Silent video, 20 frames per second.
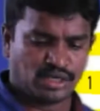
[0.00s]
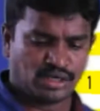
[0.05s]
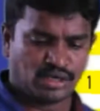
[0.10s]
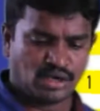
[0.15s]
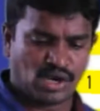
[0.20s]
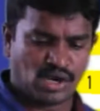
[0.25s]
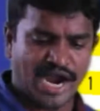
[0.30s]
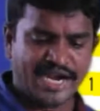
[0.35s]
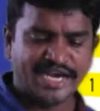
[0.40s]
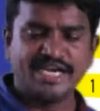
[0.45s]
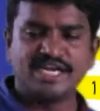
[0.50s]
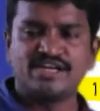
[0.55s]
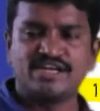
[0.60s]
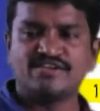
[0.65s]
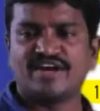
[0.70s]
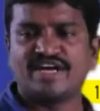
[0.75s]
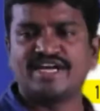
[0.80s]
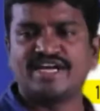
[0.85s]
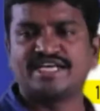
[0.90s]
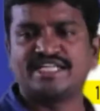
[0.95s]

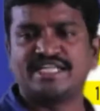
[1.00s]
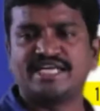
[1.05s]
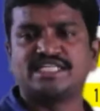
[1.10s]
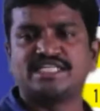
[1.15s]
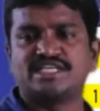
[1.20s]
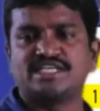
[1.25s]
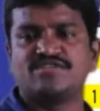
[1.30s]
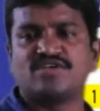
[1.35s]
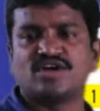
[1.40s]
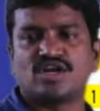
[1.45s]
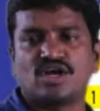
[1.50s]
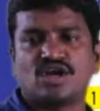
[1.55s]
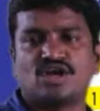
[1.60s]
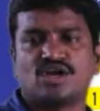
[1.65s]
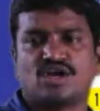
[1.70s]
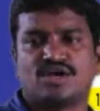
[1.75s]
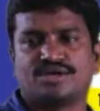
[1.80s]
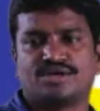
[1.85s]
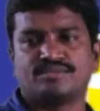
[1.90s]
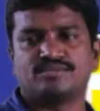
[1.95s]
identified at the receiver or
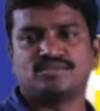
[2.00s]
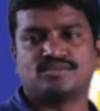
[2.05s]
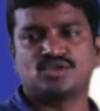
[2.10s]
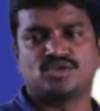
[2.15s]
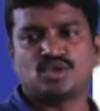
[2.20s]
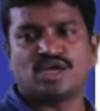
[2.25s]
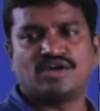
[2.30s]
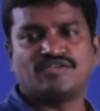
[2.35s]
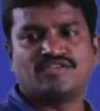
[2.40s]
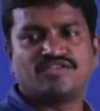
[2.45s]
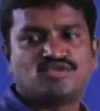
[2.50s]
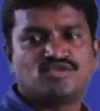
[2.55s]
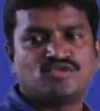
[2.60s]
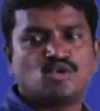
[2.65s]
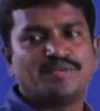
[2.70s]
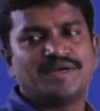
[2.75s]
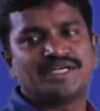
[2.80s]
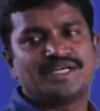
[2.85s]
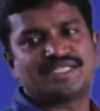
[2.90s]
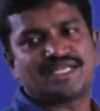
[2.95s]
not. So now if 2
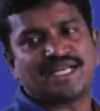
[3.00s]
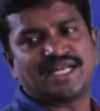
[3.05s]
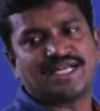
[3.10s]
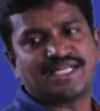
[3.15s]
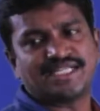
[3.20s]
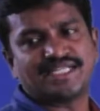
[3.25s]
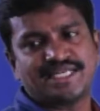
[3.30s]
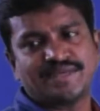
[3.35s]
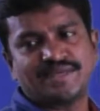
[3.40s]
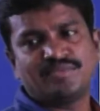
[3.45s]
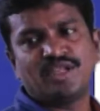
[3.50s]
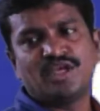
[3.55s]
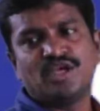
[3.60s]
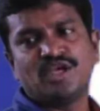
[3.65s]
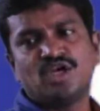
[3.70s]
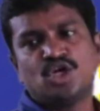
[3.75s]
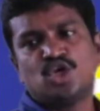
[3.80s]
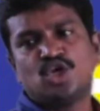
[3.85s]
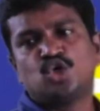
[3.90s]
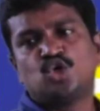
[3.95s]
bits, let us say
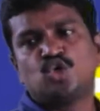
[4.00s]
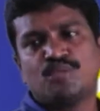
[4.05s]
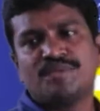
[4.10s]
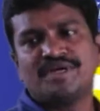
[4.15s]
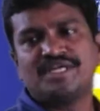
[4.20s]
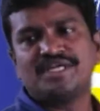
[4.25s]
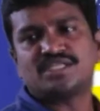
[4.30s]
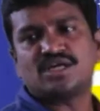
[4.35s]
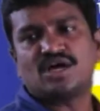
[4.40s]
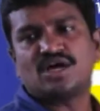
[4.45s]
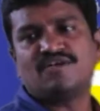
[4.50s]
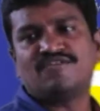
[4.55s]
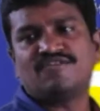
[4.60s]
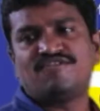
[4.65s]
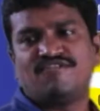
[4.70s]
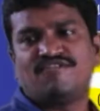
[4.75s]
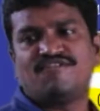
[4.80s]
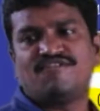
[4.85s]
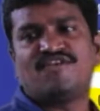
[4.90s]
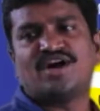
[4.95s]
2 bits of
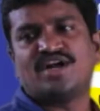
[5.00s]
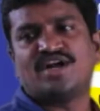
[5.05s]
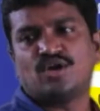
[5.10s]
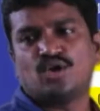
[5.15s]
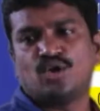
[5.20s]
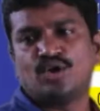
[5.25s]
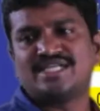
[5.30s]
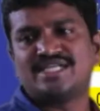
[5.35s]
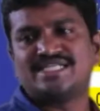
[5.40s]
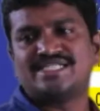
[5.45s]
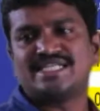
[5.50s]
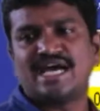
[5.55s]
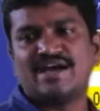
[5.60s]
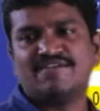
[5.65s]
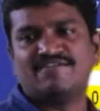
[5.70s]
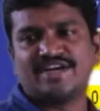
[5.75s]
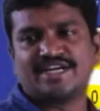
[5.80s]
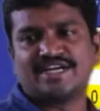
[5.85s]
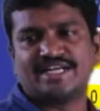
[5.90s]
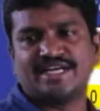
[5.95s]
one row is
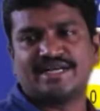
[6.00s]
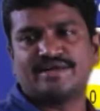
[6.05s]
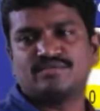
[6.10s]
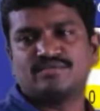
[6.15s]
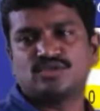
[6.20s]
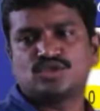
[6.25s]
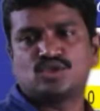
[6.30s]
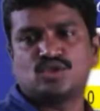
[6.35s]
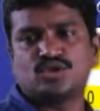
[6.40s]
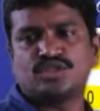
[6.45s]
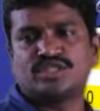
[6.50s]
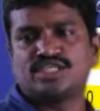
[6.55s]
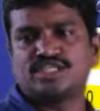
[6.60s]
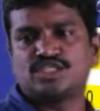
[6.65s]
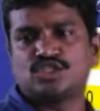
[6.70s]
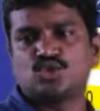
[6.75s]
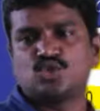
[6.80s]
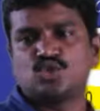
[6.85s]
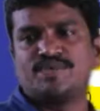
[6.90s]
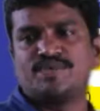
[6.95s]
affected, so
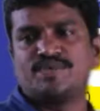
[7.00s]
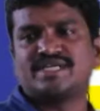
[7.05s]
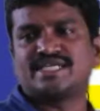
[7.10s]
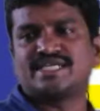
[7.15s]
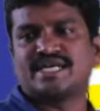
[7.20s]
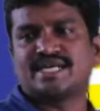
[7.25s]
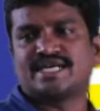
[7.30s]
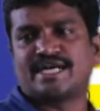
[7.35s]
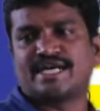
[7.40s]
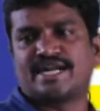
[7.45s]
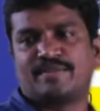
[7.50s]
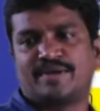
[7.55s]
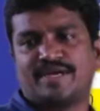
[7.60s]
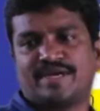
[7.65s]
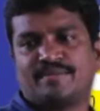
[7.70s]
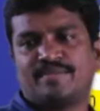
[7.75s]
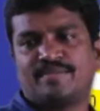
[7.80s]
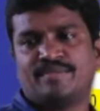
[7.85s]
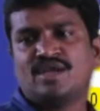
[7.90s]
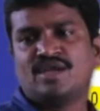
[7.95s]
these 2 bits are
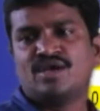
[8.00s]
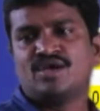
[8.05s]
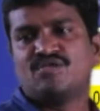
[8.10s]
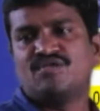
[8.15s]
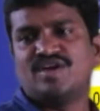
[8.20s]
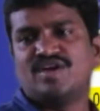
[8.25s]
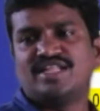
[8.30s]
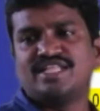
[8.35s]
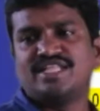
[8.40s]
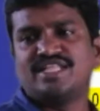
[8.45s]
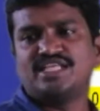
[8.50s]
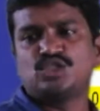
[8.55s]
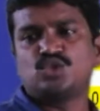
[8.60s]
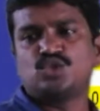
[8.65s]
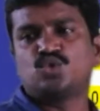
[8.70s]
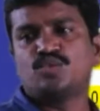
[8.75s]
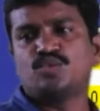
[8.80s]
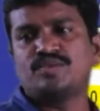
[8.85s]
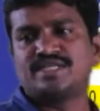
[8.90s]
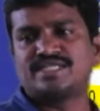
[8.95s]
corrupted. When these
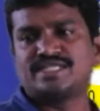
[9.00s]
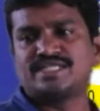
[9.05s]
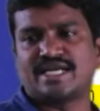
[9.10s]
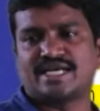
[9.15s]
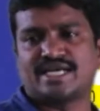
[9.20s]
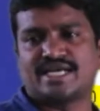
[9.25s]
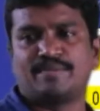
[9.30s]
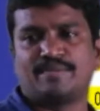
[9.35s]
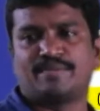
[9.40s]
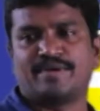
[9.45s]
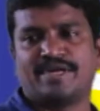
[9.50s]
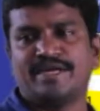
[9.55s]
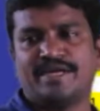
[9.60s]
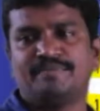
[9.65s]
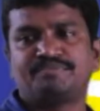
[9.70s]
2 bits are corrupted,